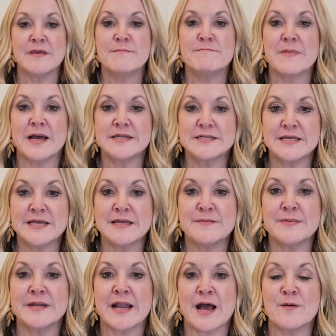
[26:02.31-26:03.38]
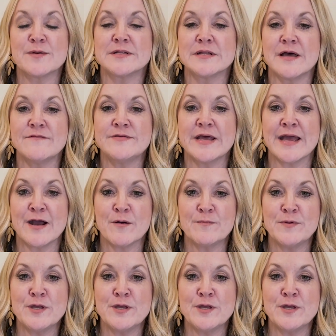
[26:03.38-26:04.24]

My team and I would love to help